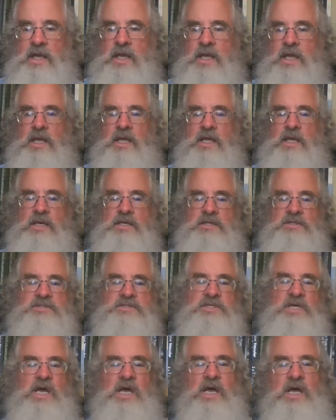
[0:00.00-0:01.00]
is
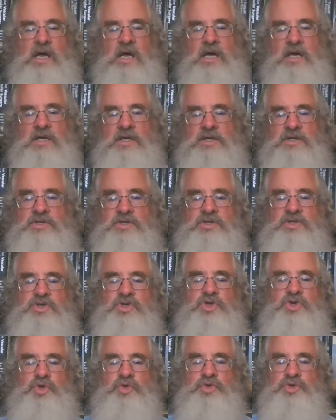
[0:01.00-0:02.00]
2
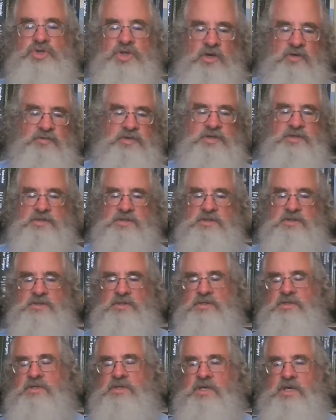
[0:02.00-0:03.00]
servings
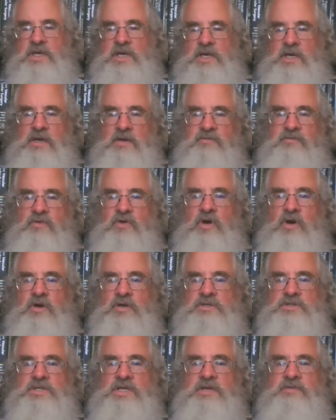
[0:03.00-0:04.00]
of raw
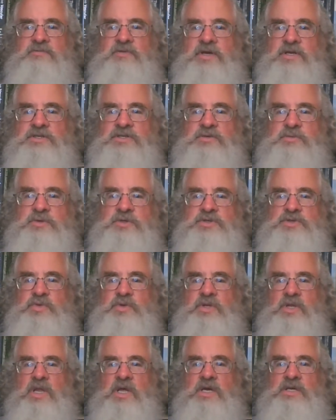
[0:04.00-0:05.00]
or steamed vegetables
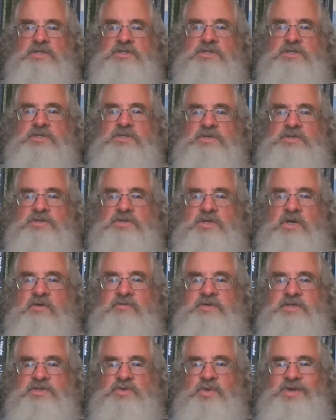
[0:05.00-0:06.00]
with lunch and 2
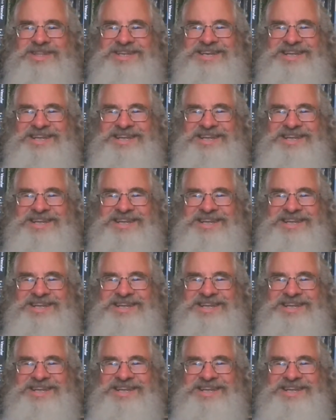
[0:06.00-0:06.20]
servings with